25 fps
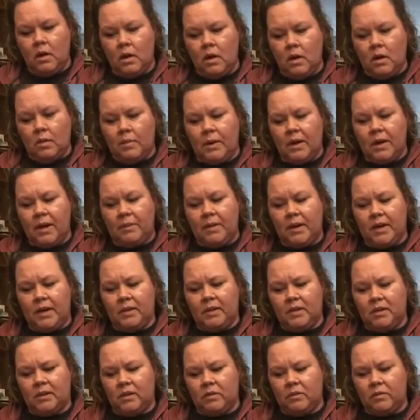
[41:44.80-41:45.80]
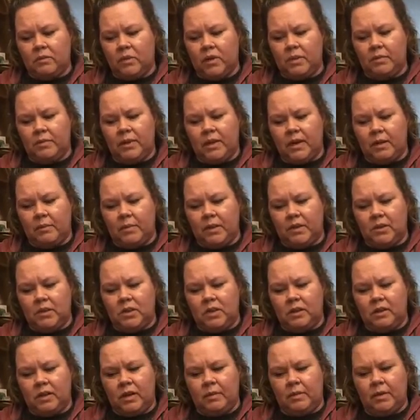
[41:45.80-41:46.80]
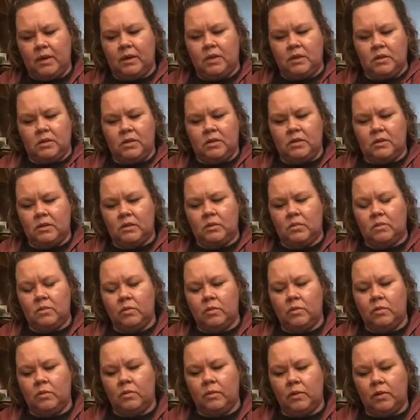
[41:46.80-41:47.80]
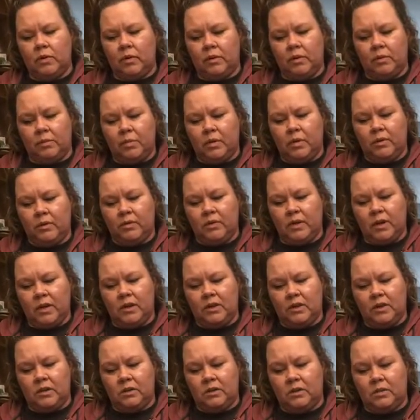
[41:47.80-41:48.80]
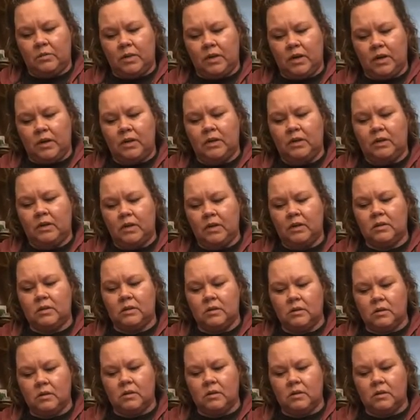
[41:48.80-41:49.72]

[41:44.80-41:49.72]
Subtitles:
But I bet it doesn't rip that much either. I bet it just, with all the perforations, it does.